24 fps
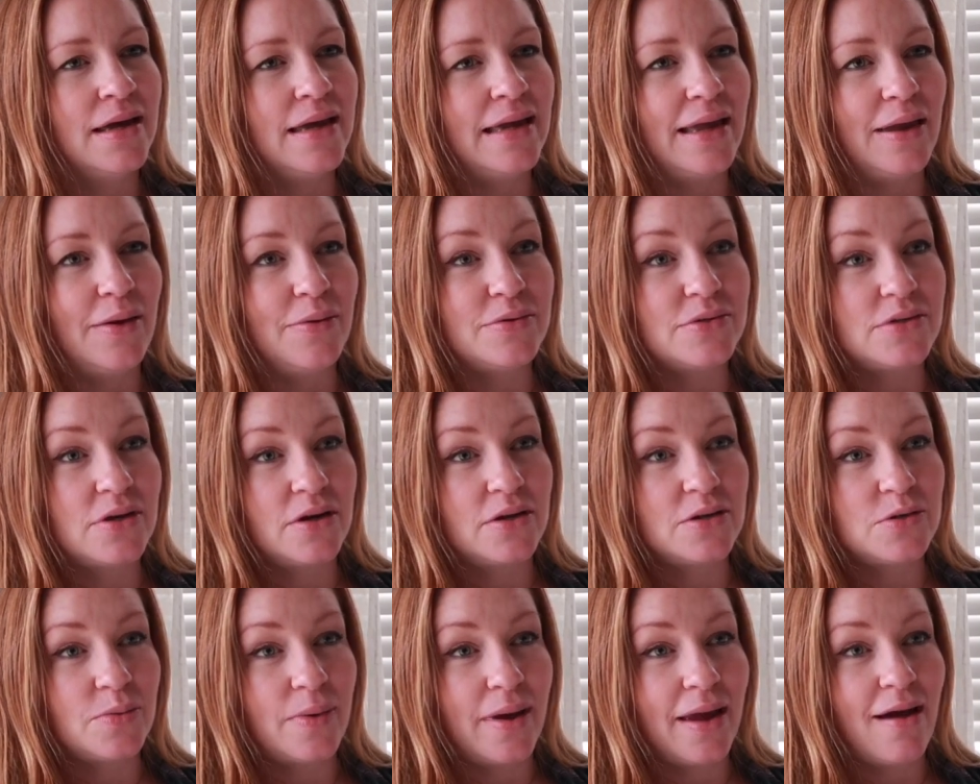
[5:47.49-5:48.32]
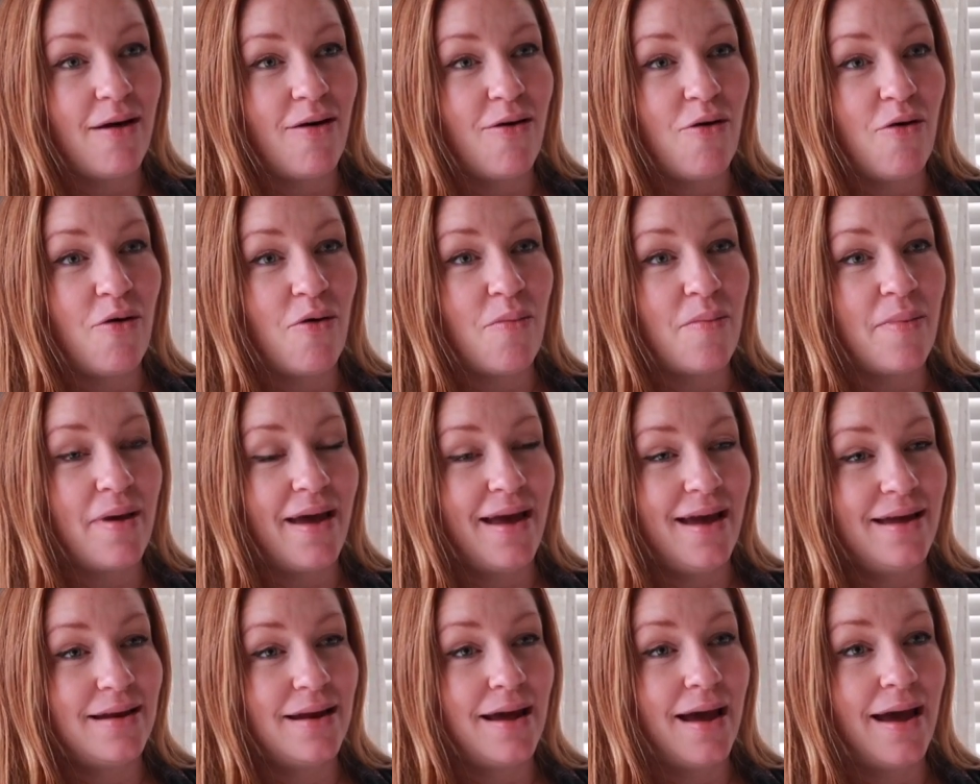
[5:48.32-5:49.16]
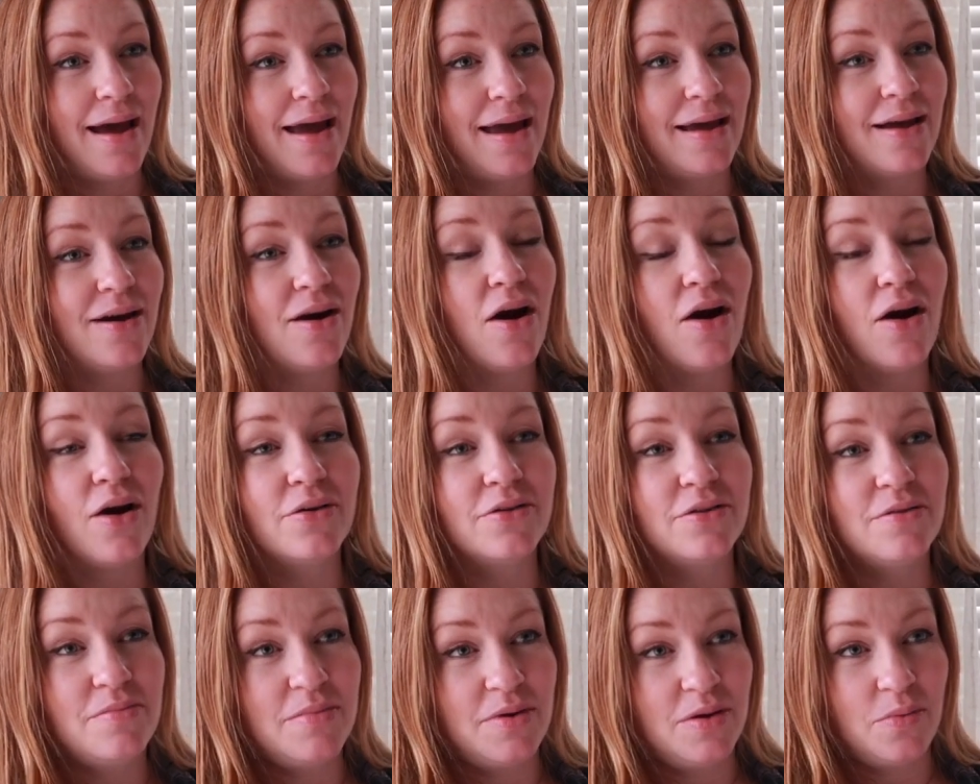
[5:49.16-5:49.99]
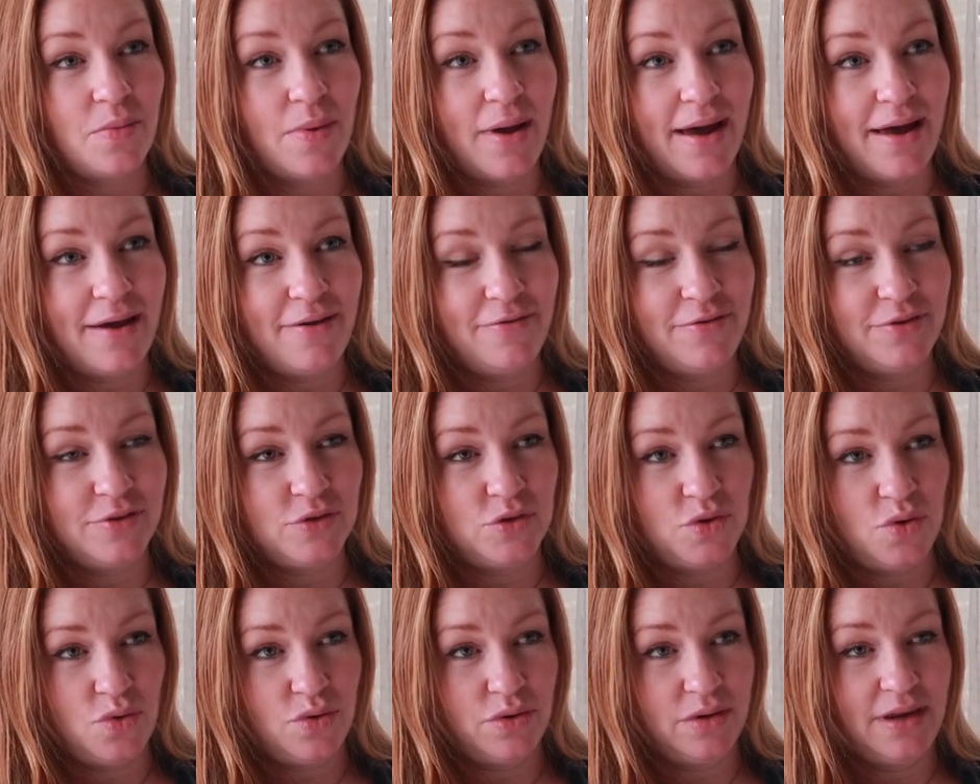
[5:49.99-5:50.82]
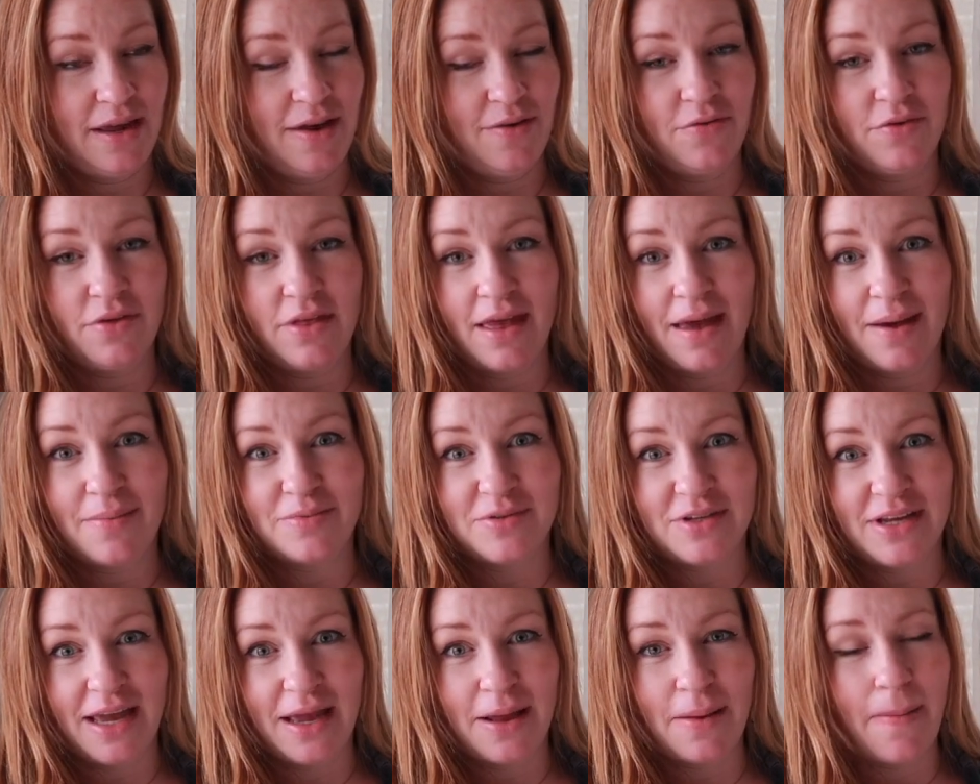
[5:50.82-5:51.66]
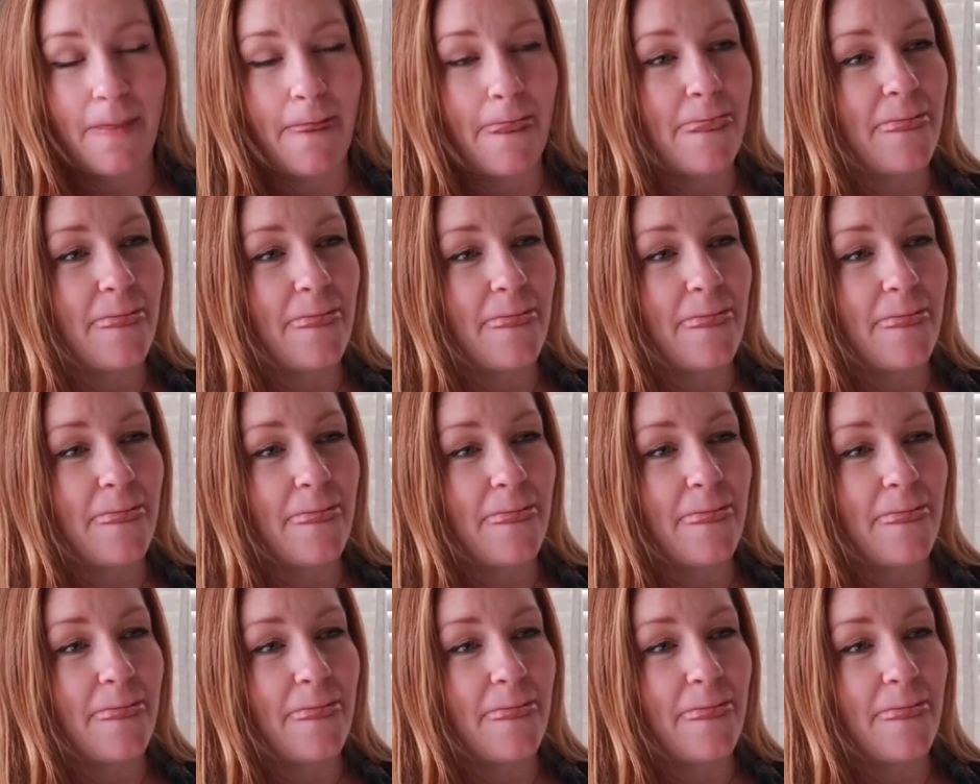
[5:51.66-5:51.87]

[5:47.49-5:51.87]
he was on his way home, and I called the midwife and gave her the update.